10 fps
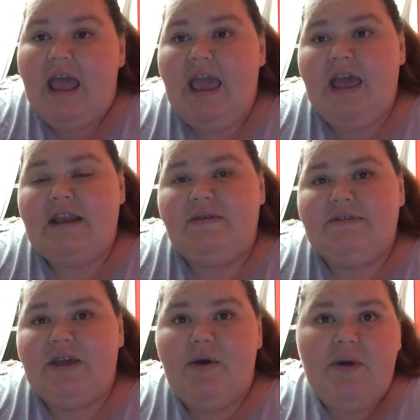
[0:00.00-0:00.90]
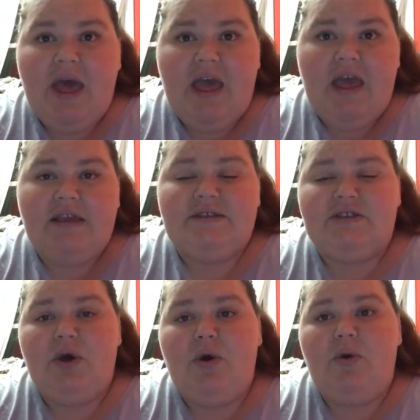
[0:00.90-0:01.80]
And I was like, okay,
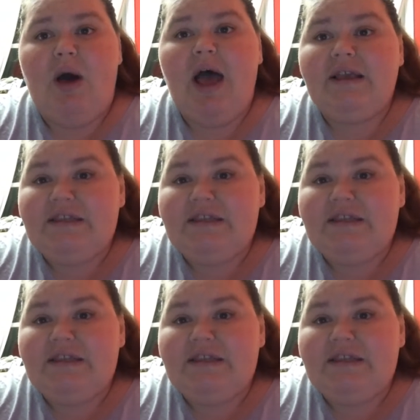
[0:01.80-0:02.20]
so I